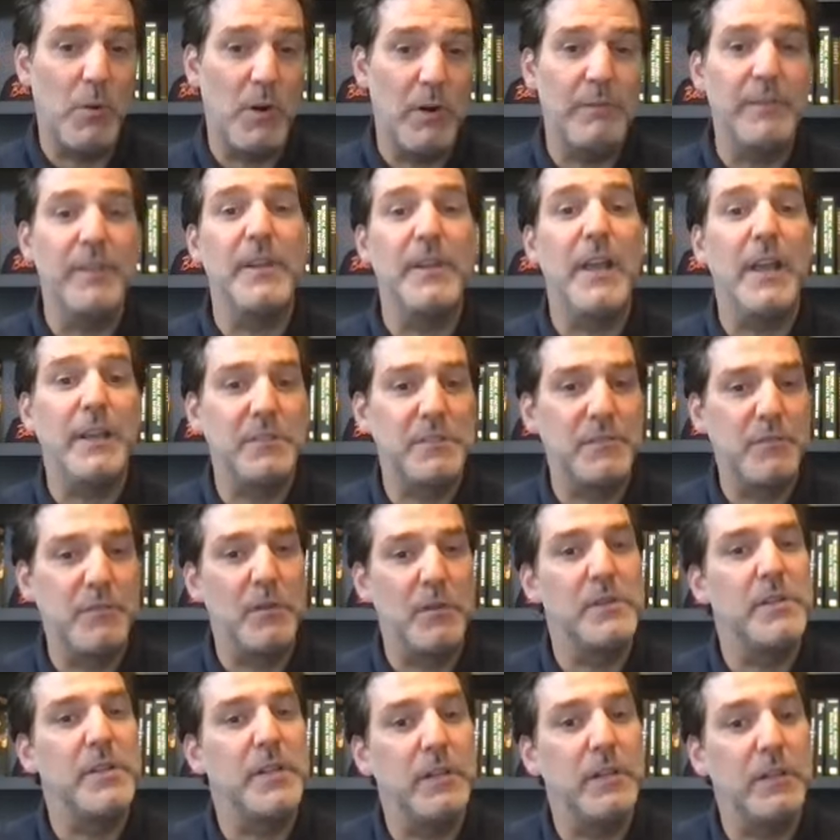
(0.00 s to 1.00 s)
one of the next
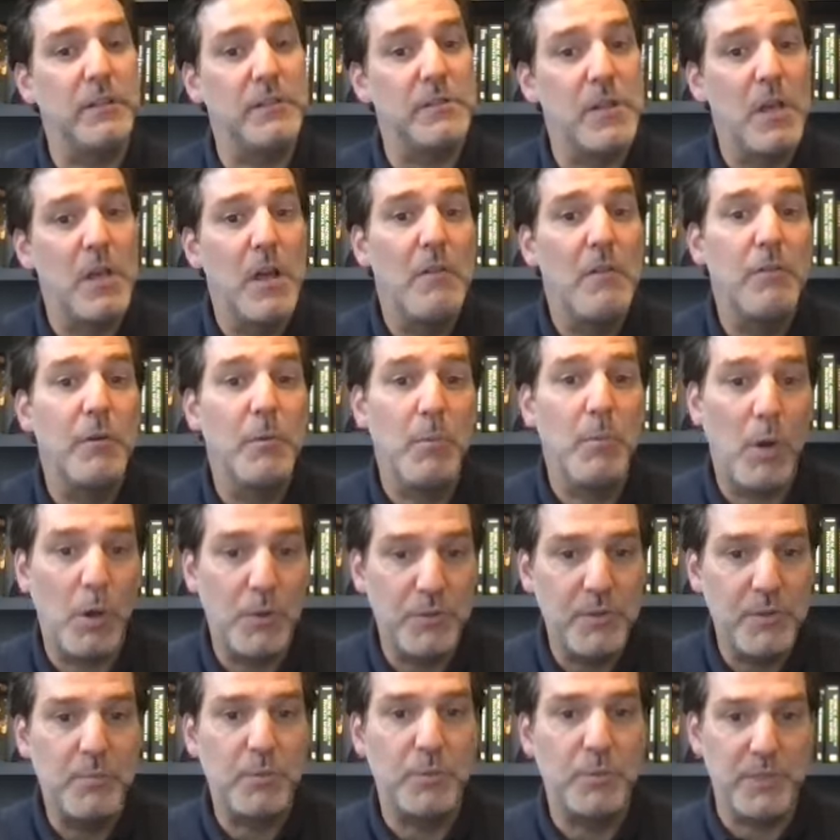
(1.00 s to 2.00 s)
frontiers for
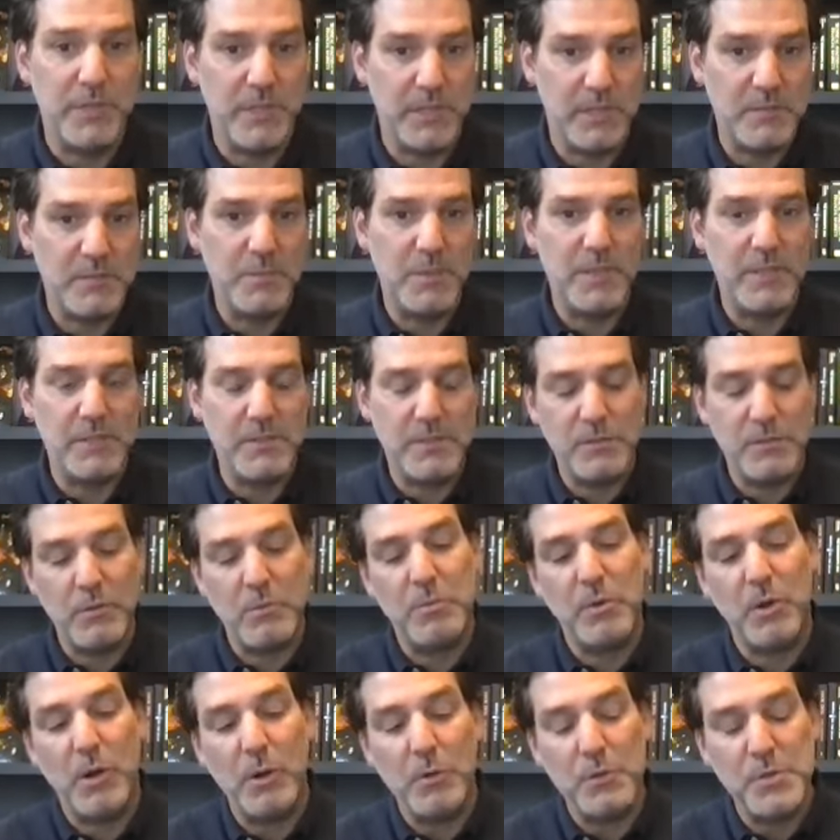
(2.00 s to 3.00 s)
multiple DSPs to
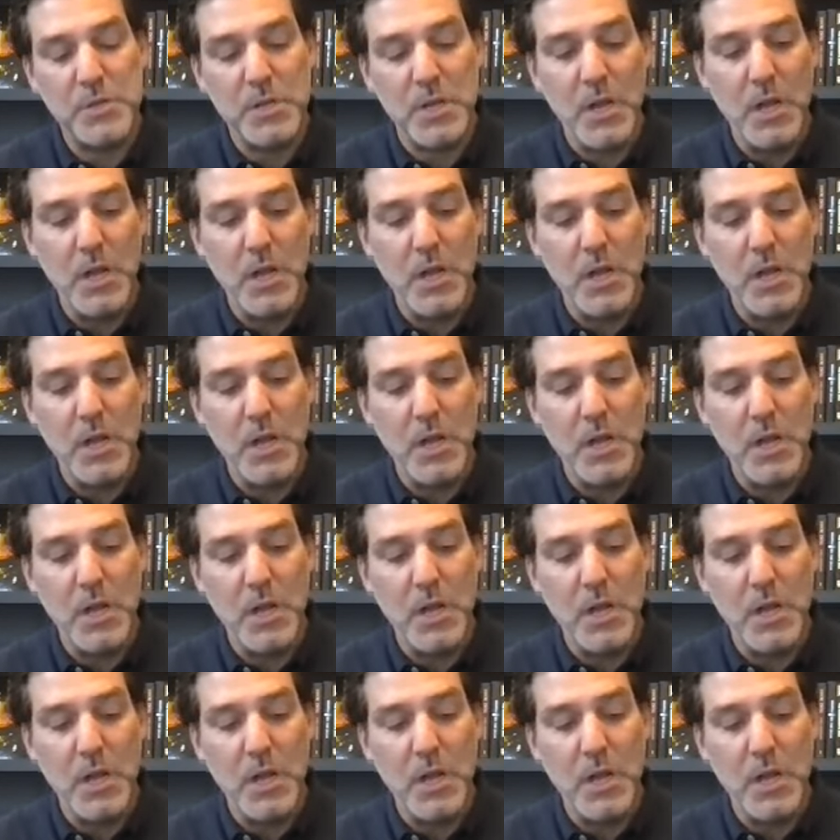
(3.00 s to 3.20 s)
approach.